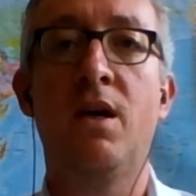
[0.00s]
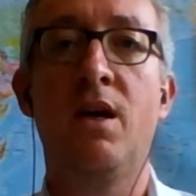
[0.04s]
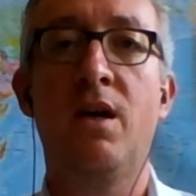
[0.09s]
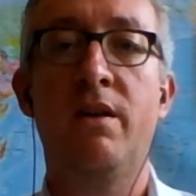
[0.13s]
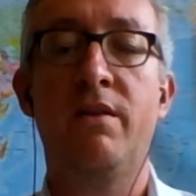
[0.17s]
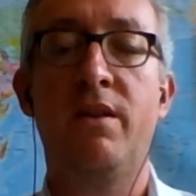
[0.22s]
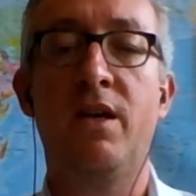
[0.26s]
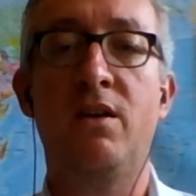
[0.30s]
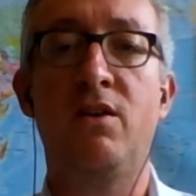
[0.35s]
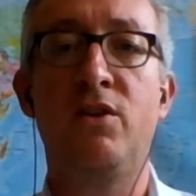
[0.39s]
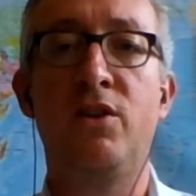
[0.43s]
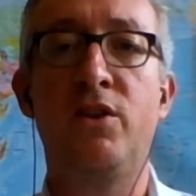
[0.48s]

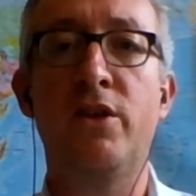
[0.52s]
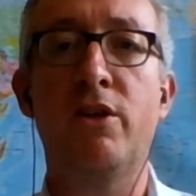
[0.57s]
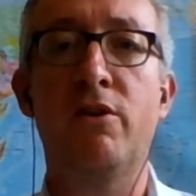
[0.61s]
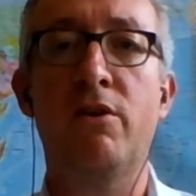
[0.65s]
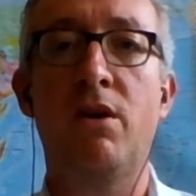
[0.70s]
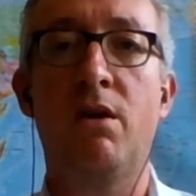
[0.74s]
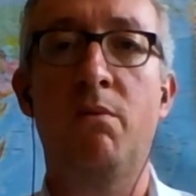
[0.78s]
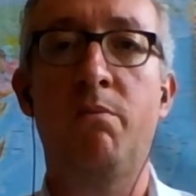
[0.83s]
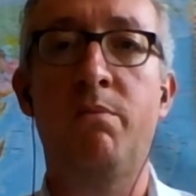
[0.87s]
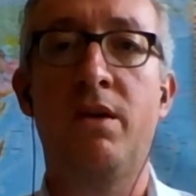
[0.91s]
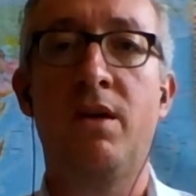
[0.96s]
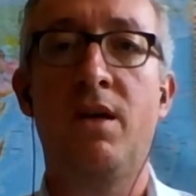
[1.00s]
that
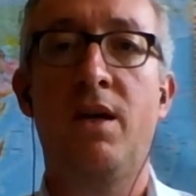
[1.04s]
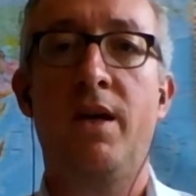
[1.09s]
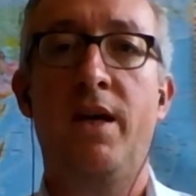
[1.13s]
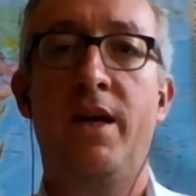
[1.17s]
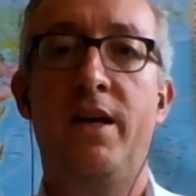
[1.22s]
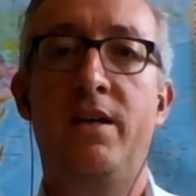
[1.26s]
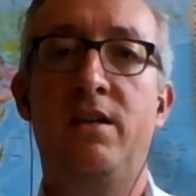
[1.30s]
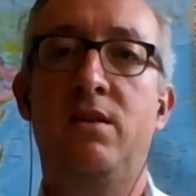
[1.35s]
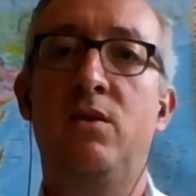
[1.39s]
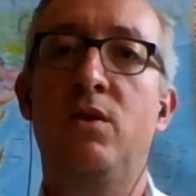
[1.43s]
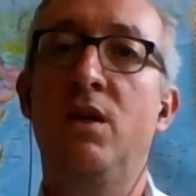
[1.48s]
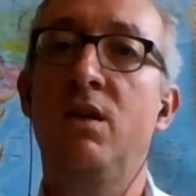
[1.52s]
Europe
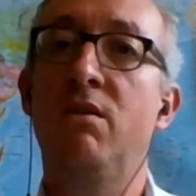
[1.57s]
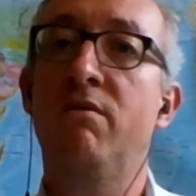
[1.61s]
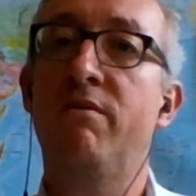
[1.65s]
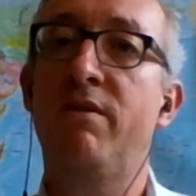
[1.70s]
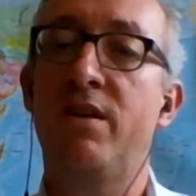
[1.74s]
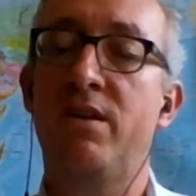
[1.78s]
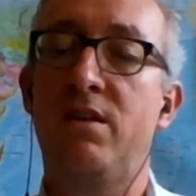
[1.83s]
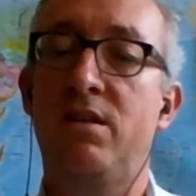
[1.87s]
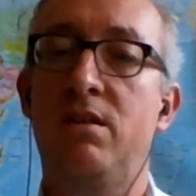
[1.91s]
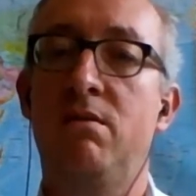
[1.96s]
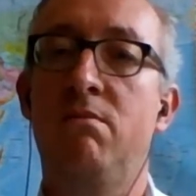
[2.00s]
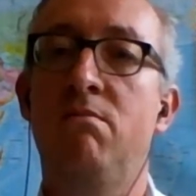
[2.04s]
has to
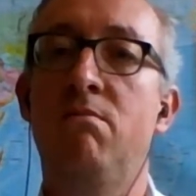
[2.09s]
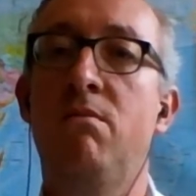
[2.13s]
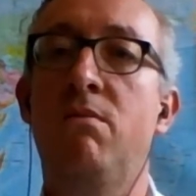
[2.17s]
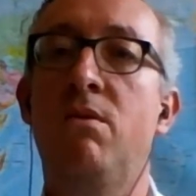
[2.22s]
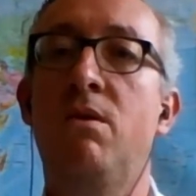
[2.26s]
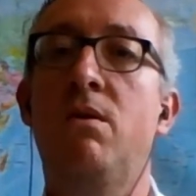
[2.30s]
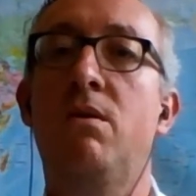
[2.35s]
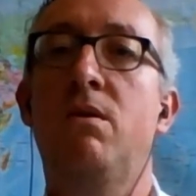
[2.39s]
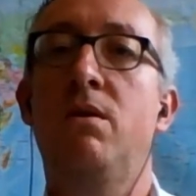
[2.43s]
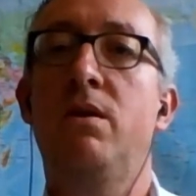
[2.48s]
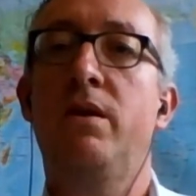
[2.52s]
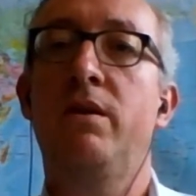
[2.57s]
invest
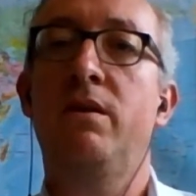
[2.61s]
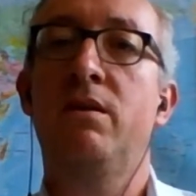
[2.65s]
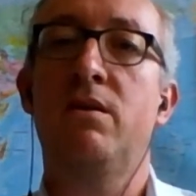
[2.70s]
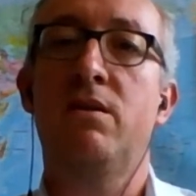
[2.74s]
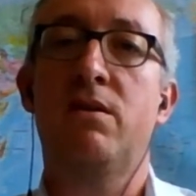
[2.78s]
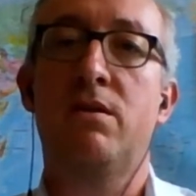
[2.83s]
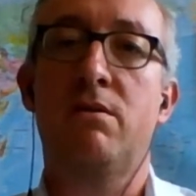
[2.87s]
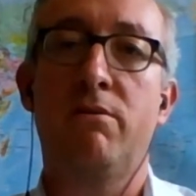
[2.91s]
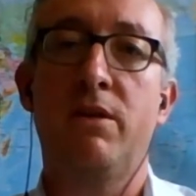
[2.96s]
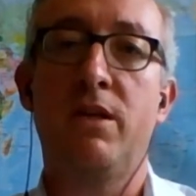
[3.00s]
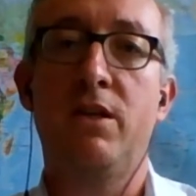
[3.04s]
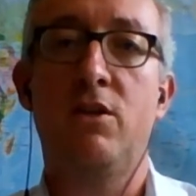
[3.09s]
more in
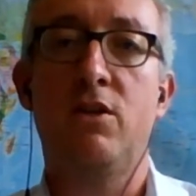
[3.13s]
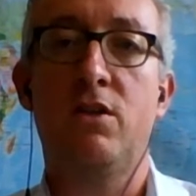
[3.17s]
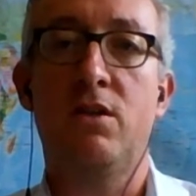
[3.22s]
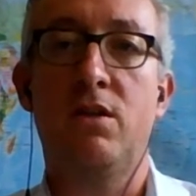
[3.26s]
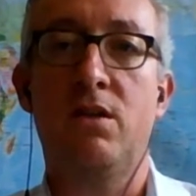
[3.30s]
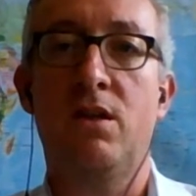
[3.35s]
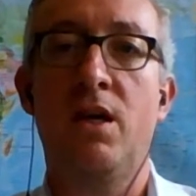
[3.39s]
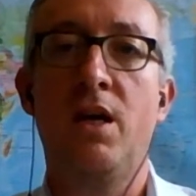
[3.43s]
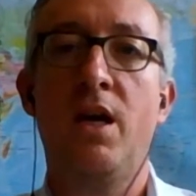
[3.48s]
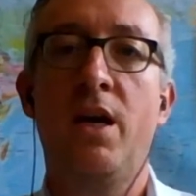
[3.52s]
this region,